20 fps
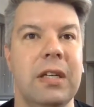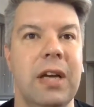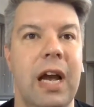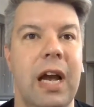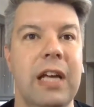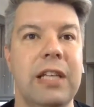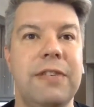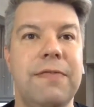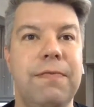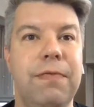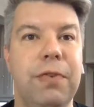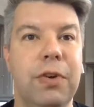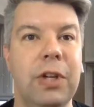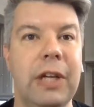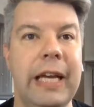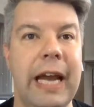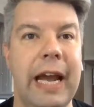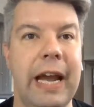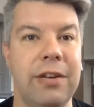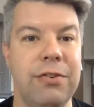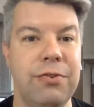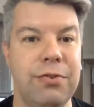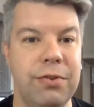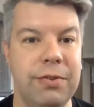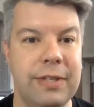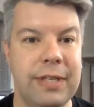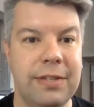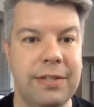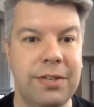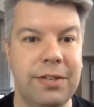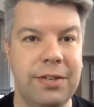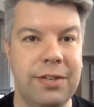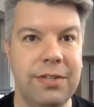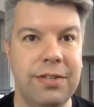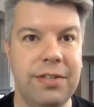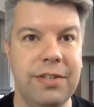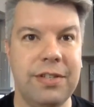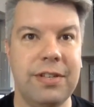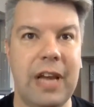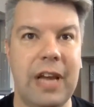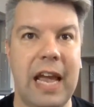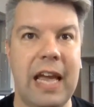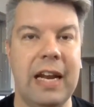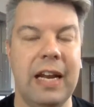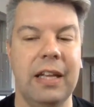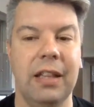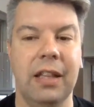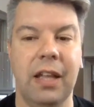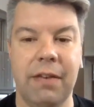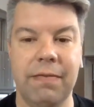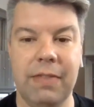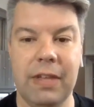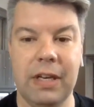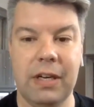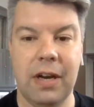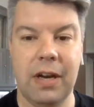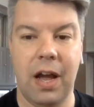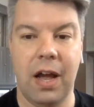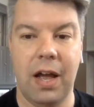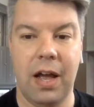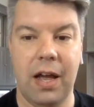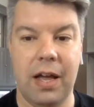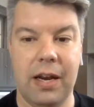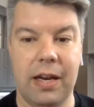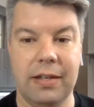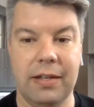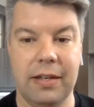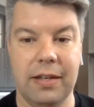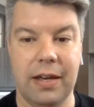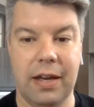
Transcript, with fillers: it's fully Andrew sisters, and I love the nod.